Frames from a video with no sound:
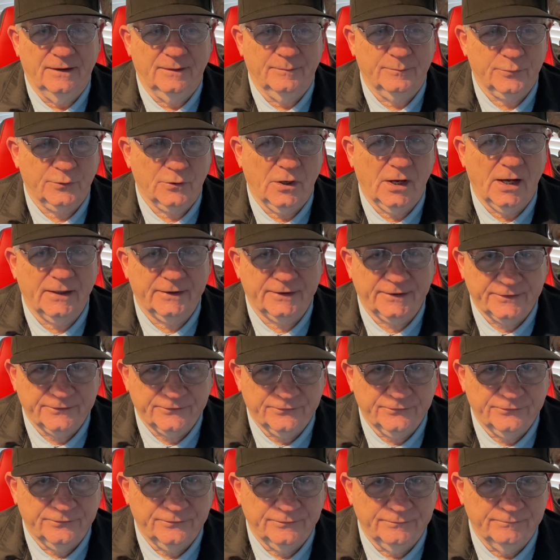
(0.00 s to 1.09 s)

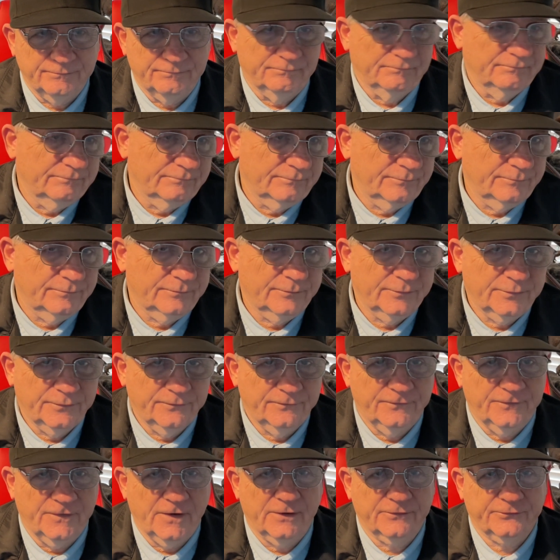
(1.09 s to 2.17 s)
products,
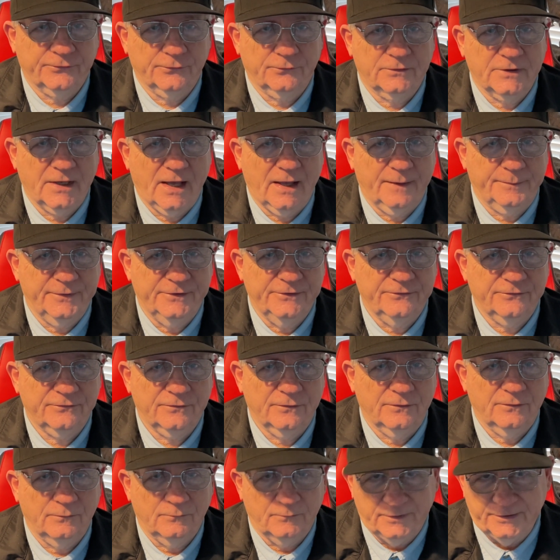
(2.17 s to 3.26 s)
fossil copies.
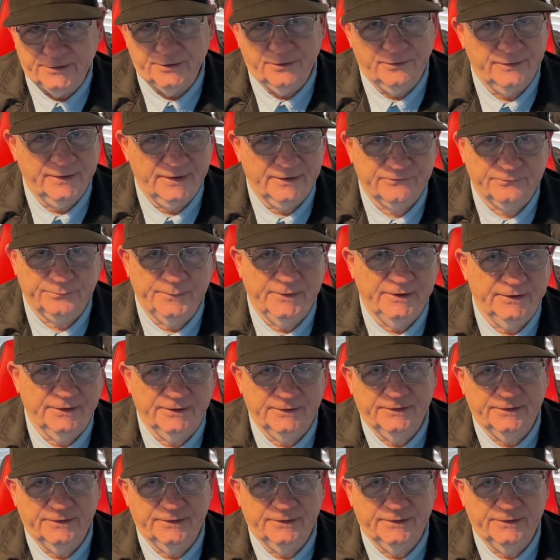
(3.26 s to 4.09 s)
We know that's being